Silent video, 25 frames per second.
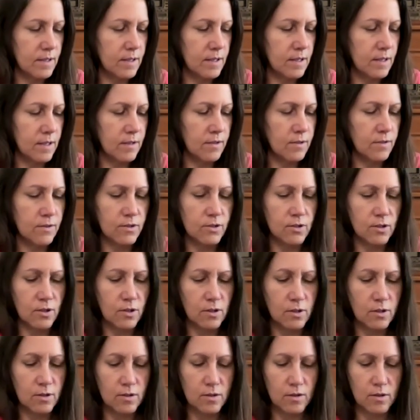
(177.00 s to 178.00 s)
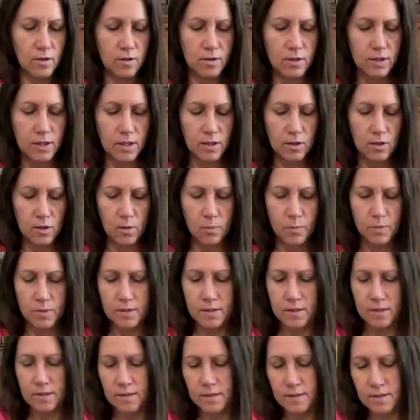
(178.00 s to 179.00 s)
other dot on the
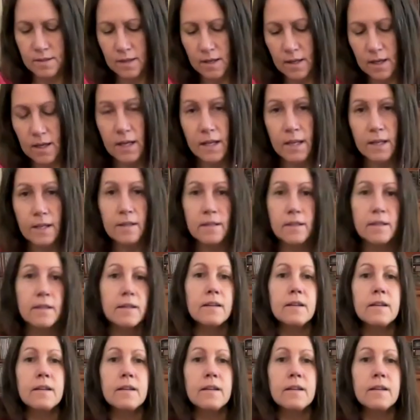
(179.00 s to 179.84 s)
opposite side.